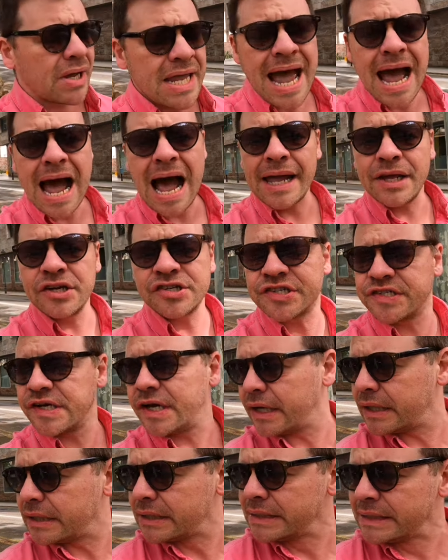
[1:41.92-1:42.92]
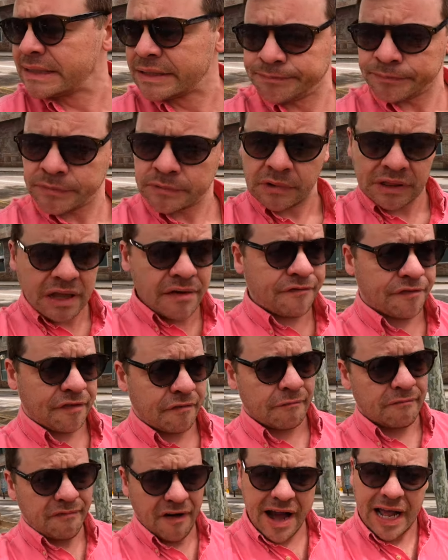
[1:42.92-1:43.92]
But yeah, I used to live
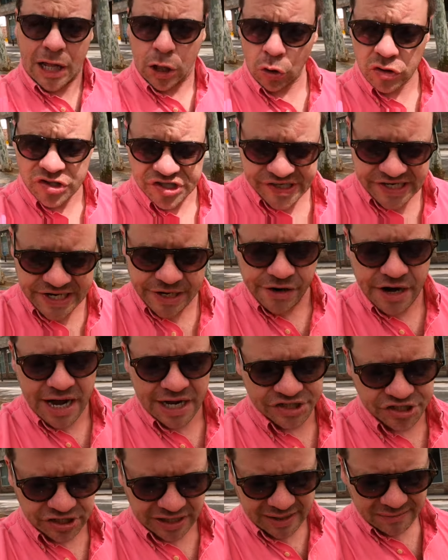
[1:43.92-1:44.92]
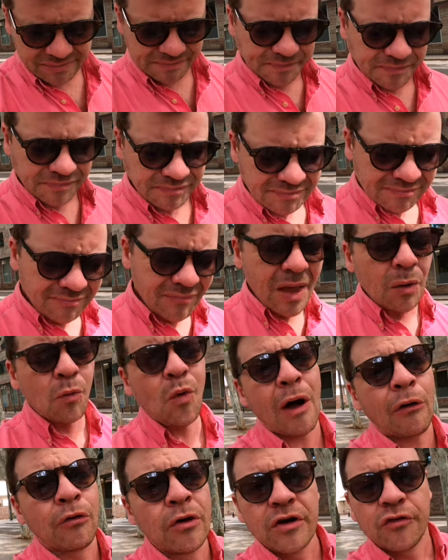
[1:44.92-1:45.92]
very close to here actually.
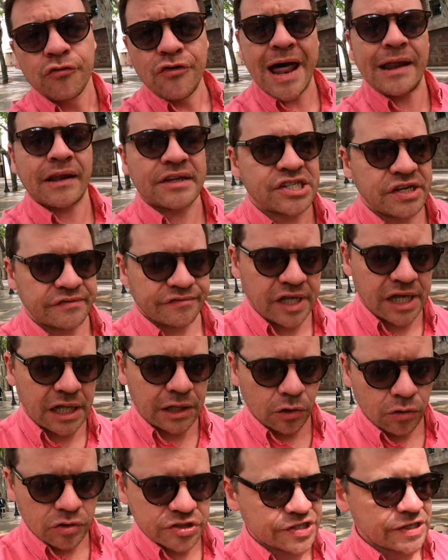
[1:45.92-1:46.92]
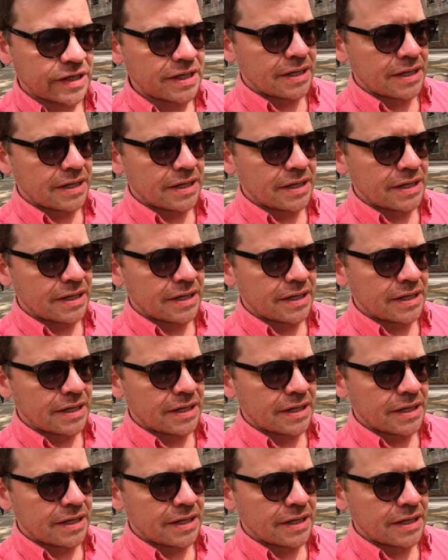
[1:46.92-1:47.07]
Well, relatively close.